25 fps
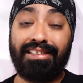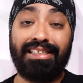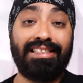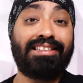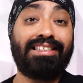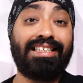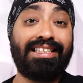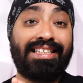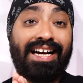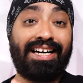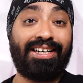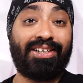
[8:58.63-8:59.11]

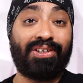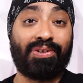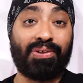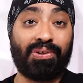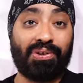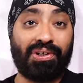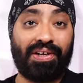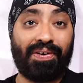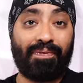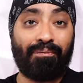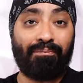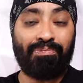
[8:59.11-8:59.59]
Isn't that
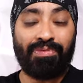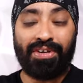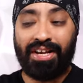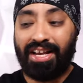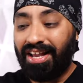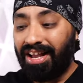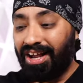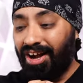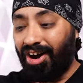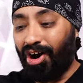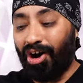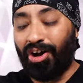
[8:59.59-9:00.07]
cool?
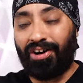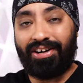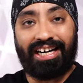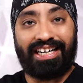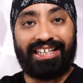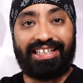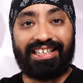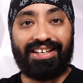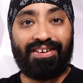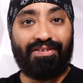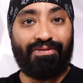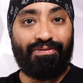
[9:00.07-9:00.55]

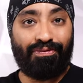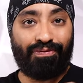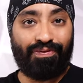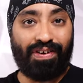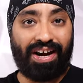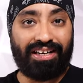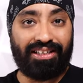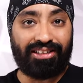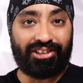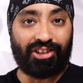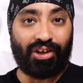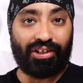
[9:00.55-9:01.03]
Alright,
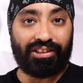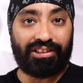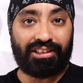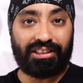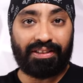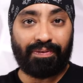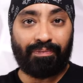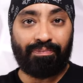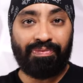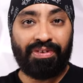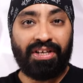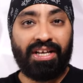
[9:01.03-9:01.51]
final
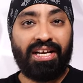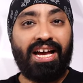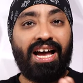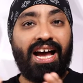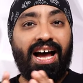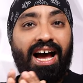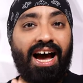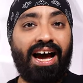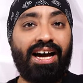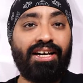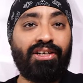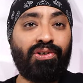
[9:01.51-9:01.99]
thoughts.
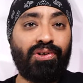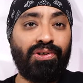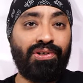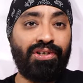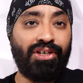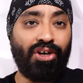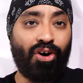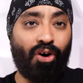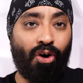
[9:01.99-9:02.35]
I could